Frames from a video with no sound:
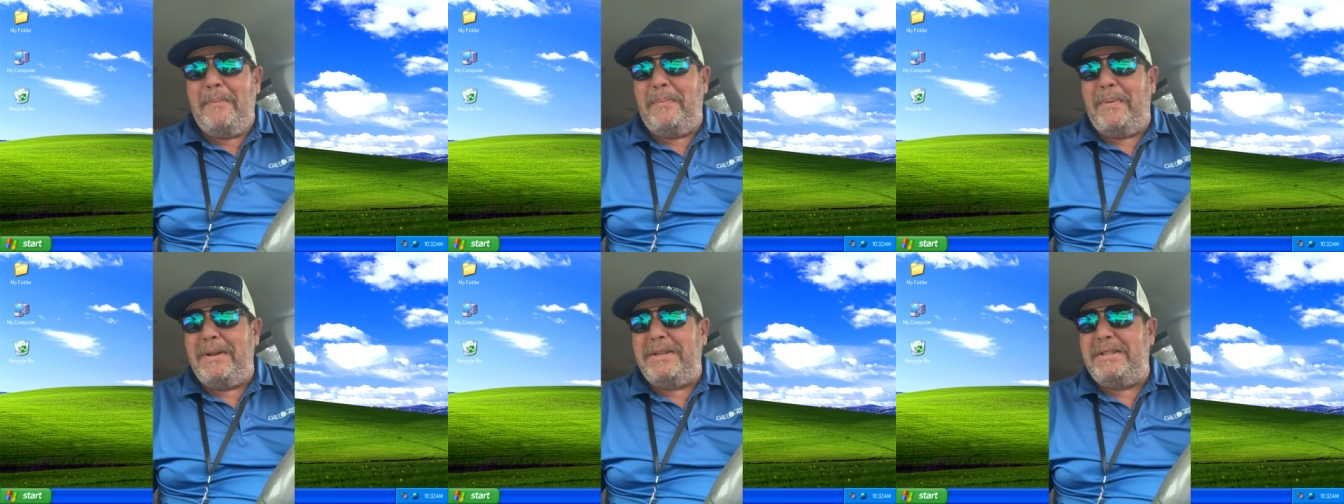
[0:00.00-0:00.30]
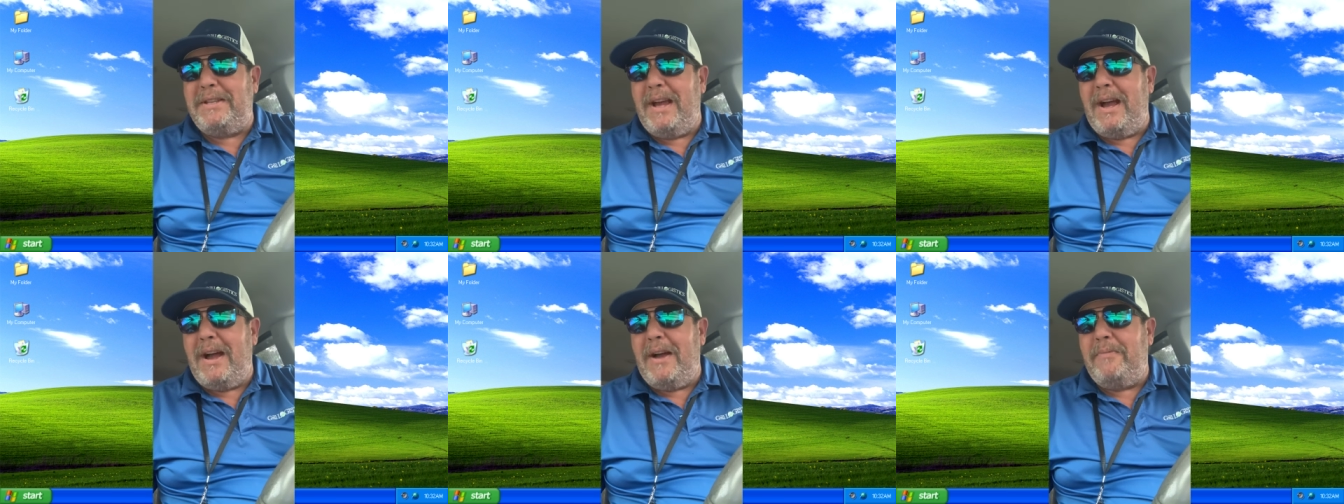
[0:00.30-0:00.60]

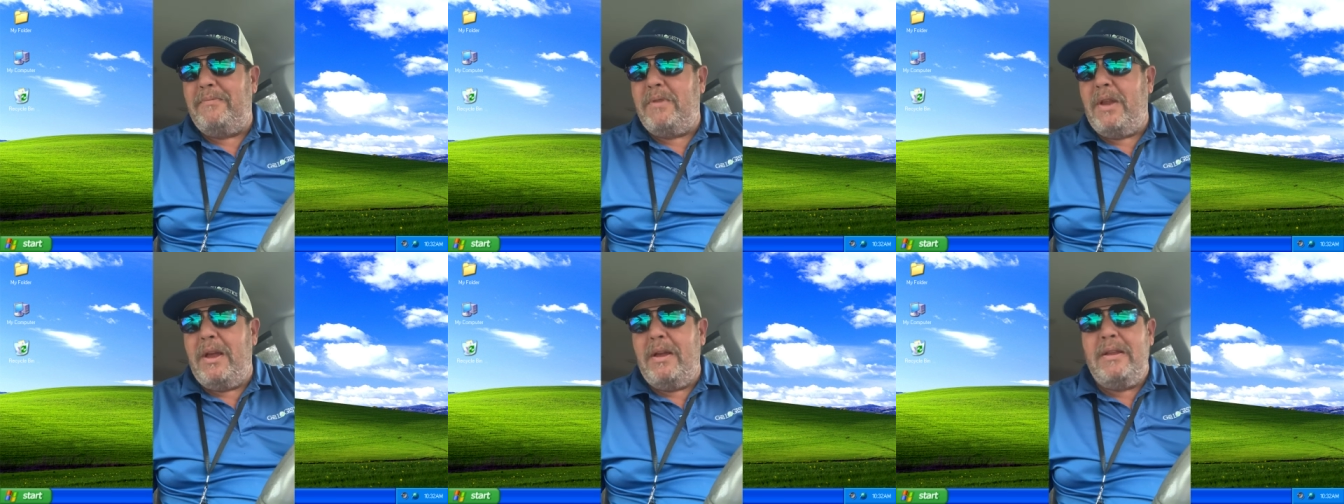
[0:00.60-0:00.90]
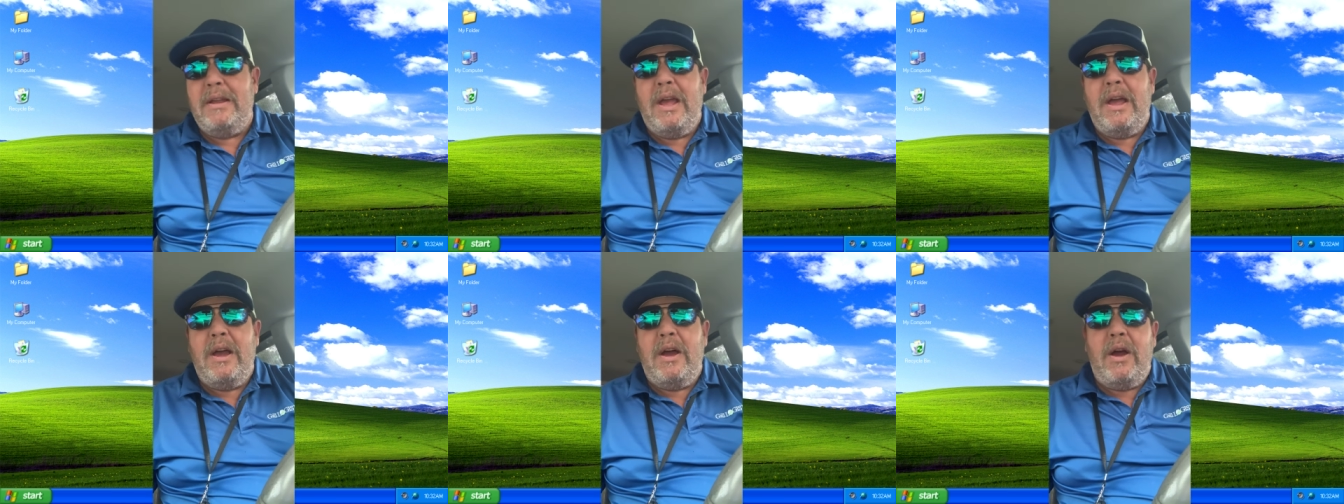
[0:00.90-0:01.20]
But uh,
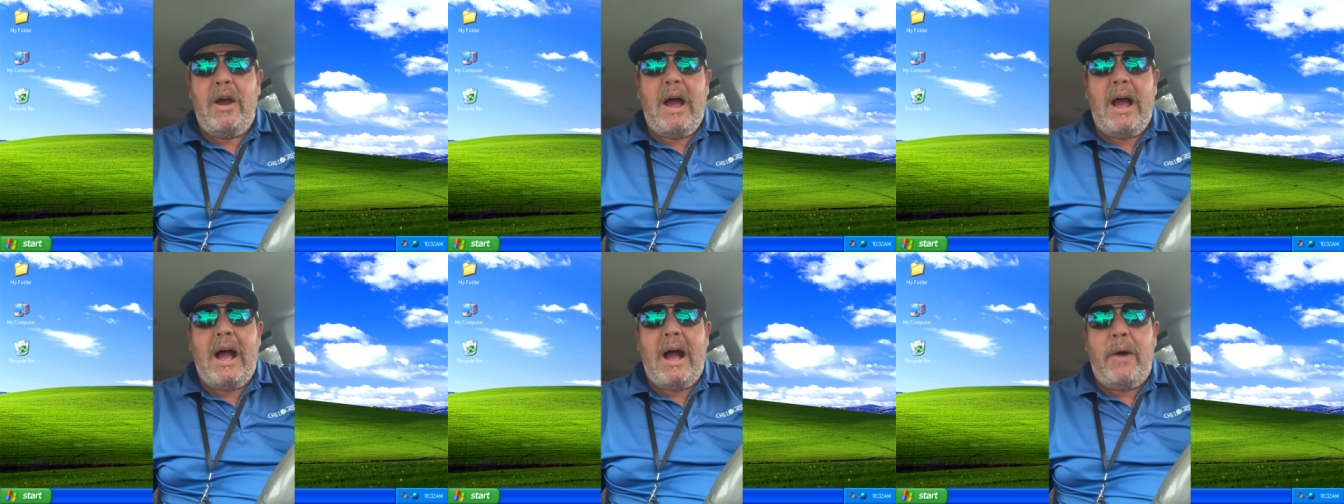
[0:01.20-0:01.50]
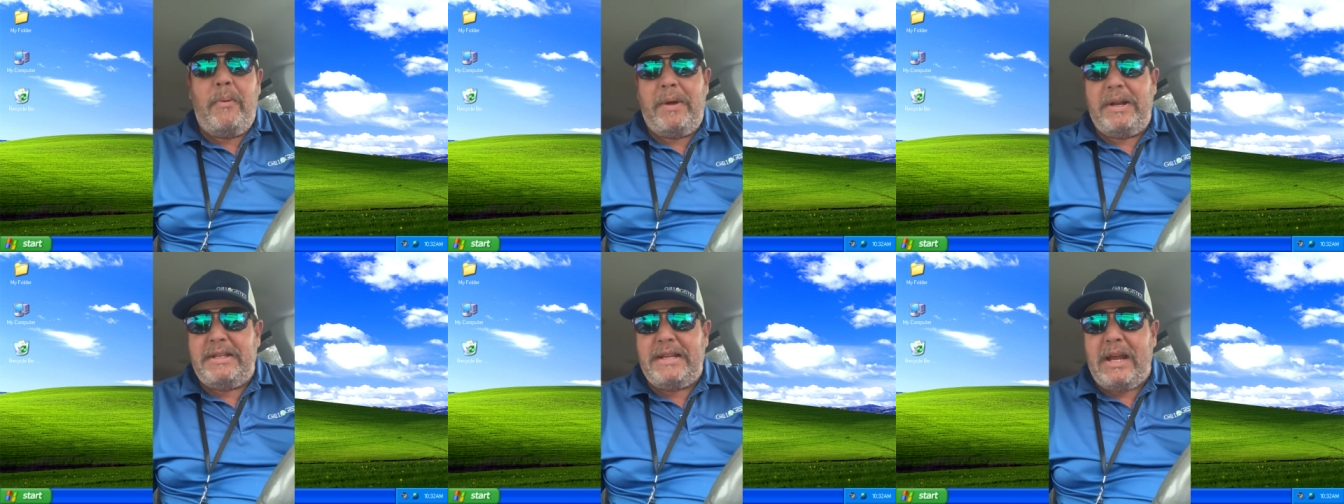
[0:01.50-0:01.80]

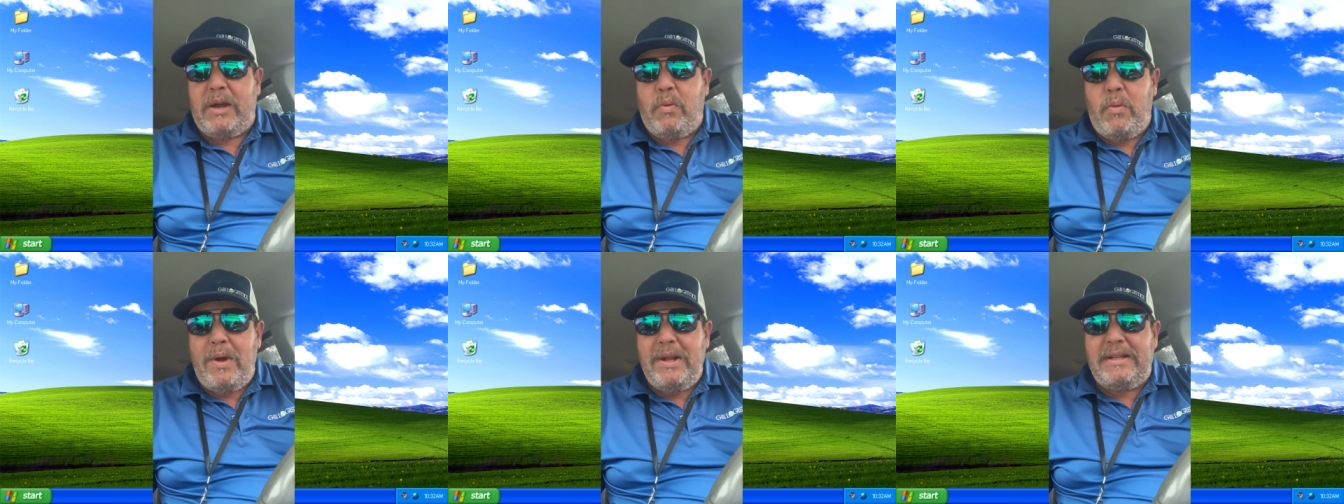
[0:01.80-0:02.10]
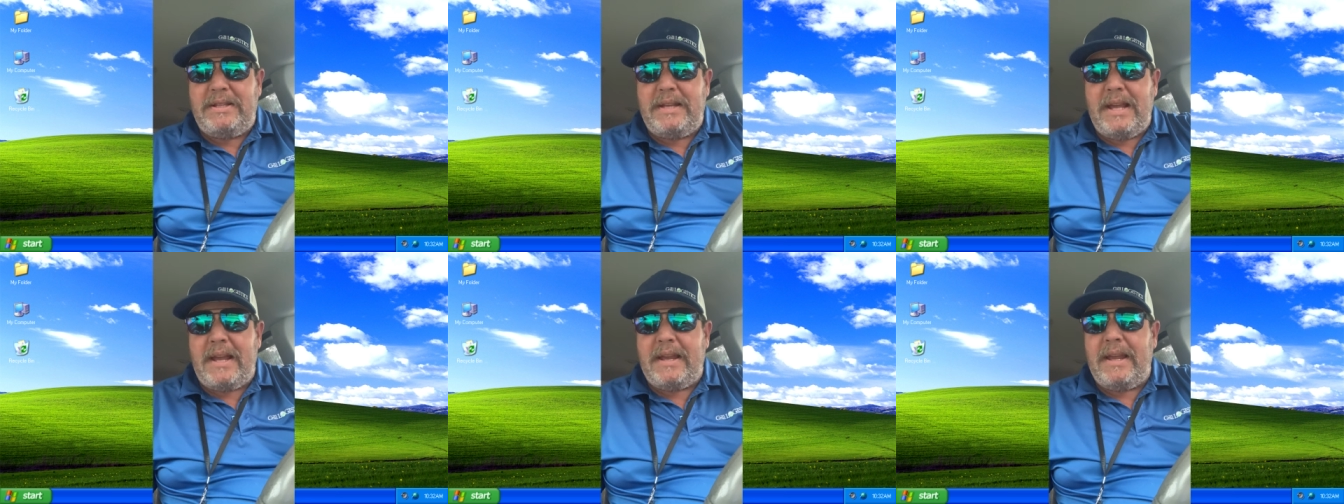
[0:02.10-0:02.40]
I want to take one
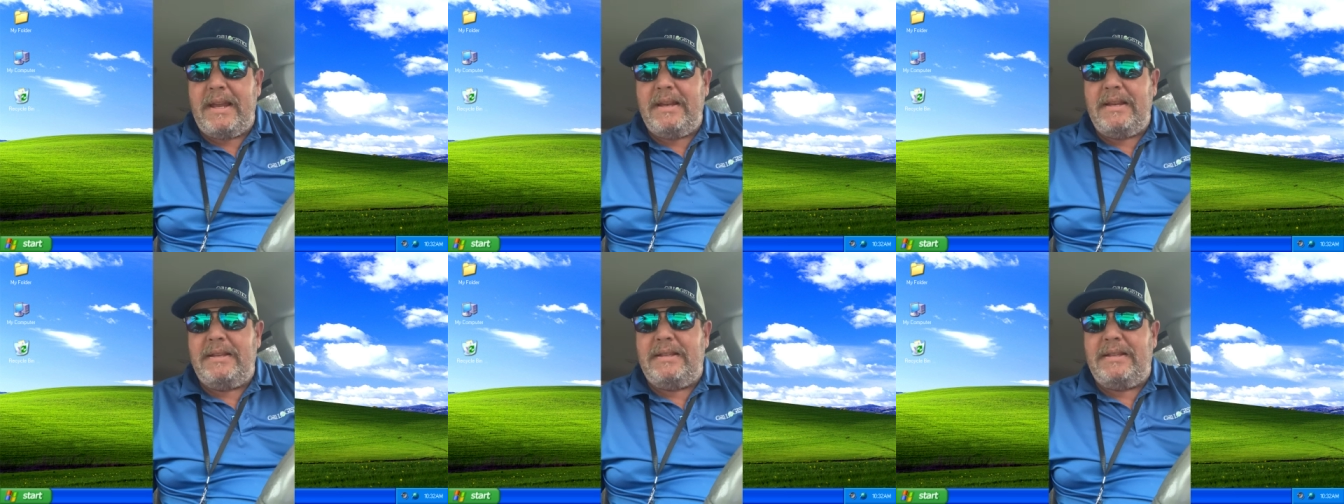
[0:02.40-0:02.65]
second